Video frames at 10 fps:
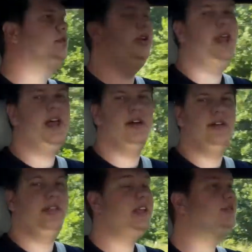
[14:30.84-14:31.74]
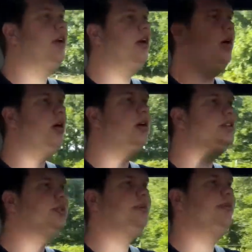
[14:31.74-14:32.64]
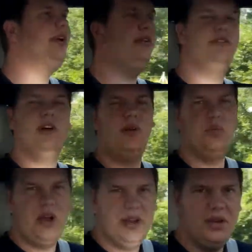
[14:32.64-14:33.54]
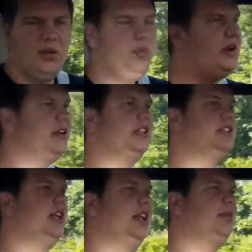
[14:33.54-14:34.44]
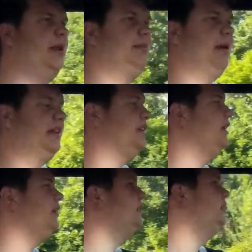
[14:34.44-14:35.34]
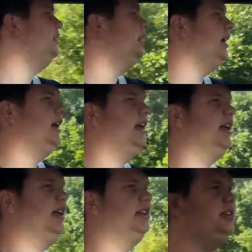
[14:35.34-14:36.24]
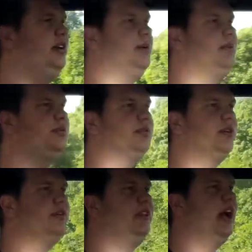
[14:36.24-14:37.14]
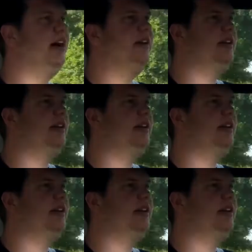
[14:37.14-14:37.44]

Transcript: So yeah, things will also be really fun when the weather is a little bit better. So I can put the roof down